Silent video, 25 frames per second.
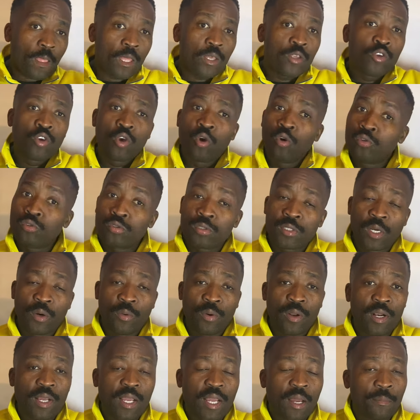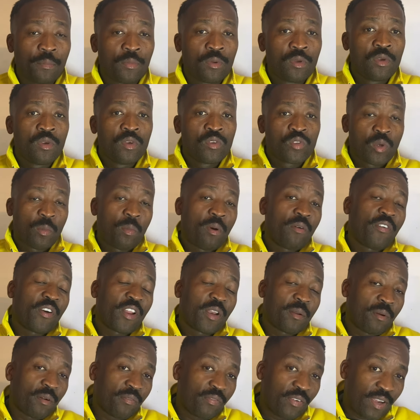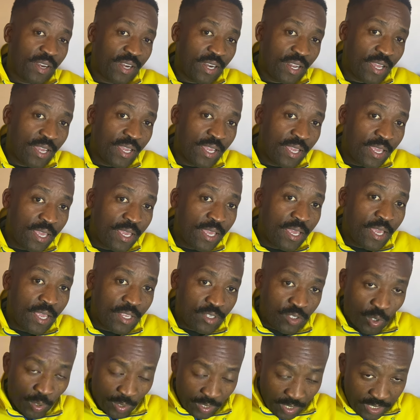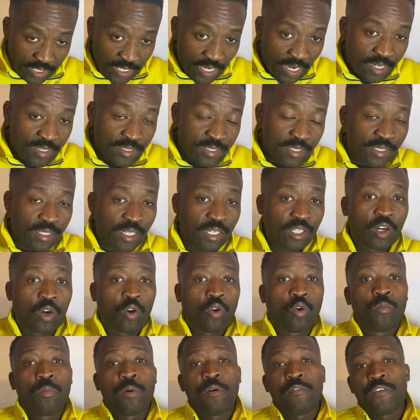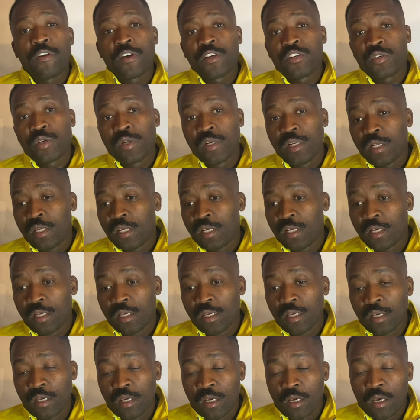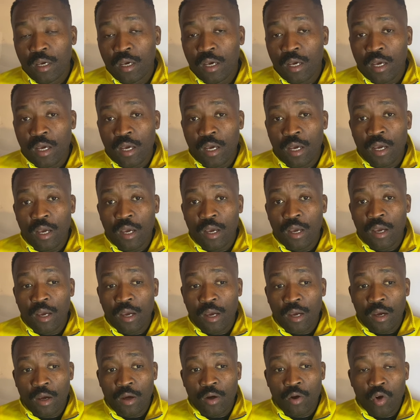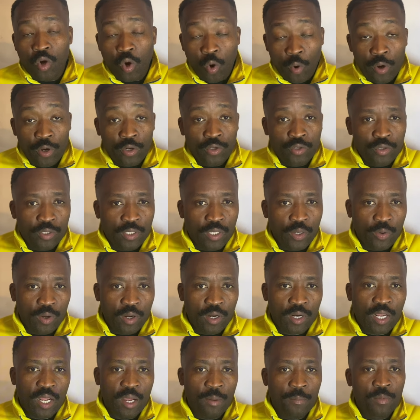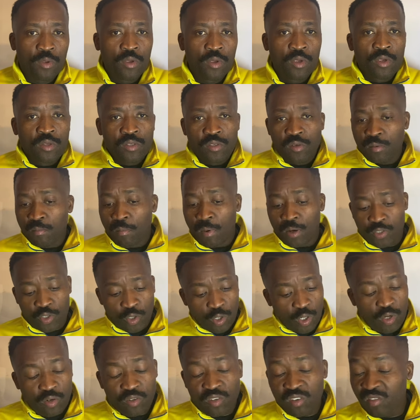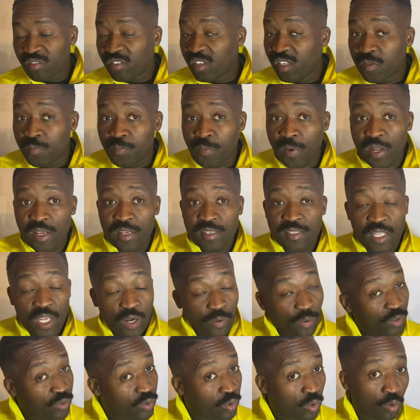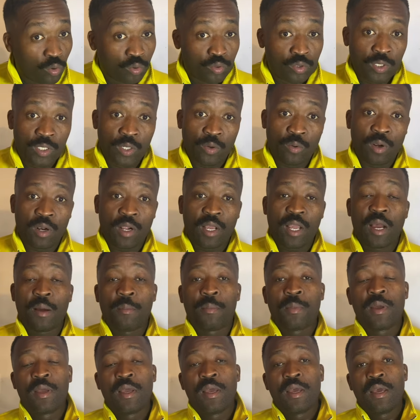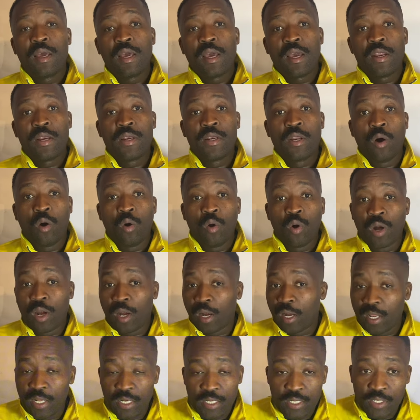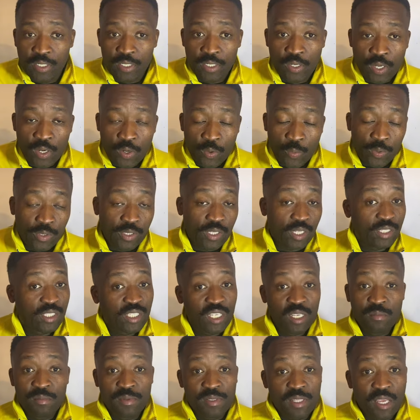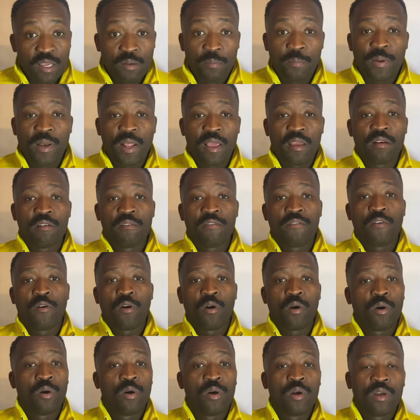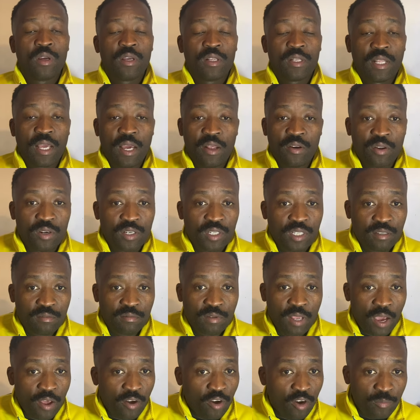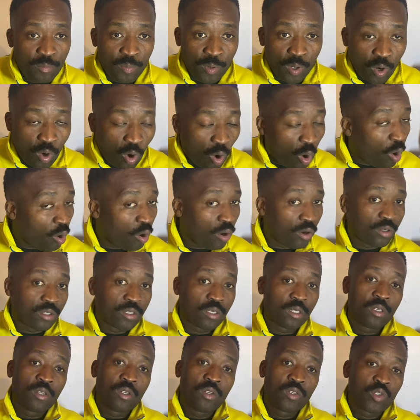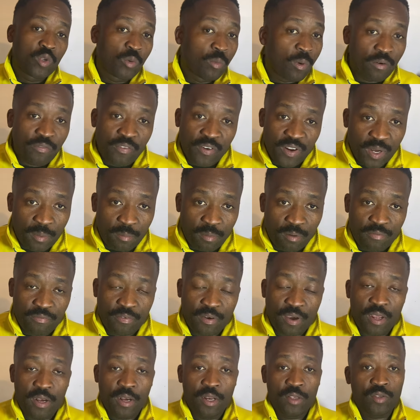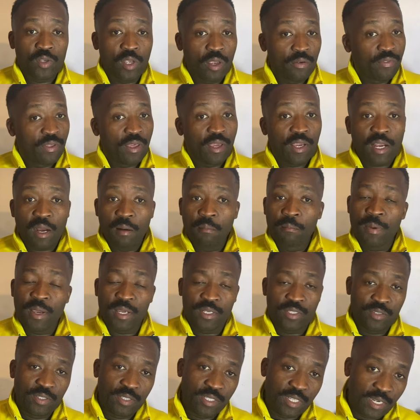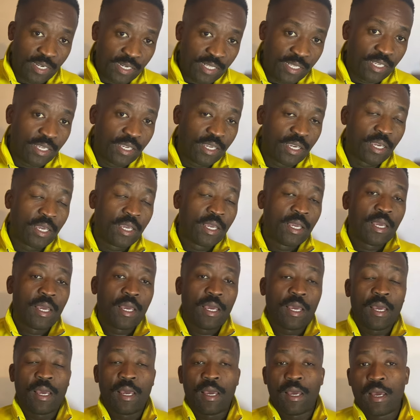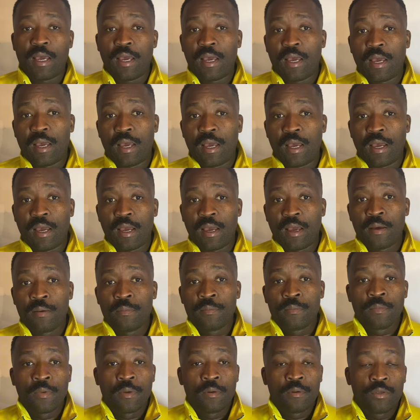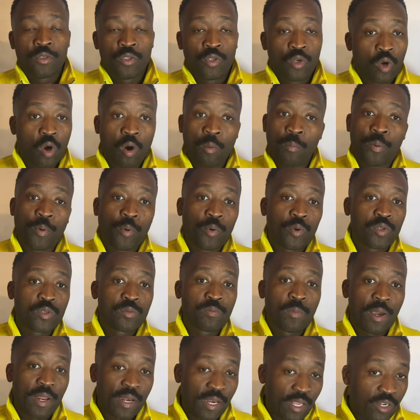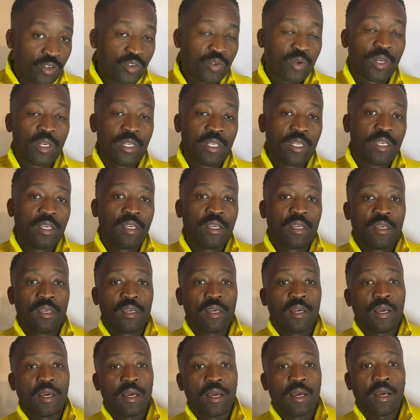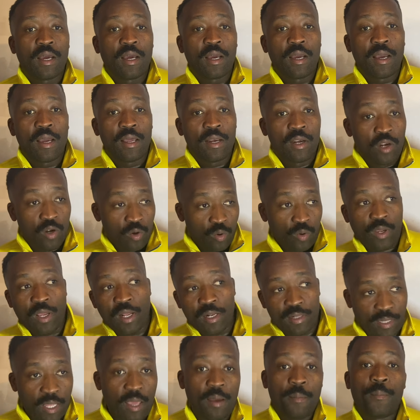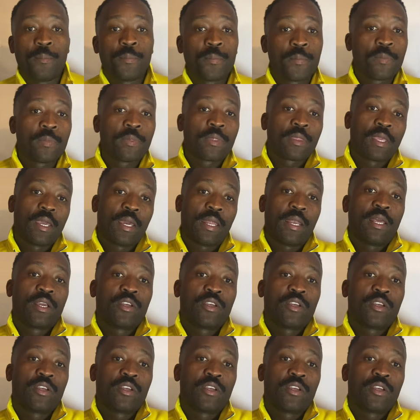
the World Cup. So Bafana Bafana has got a chance in that group of actually going to the World Cup. So majority of these players, they want to go to the World Cup, and already with the teams they're playing for, they are not being called to Bafana Bafana. So if they come back to the league, Hugo Bruce might actually look at them, and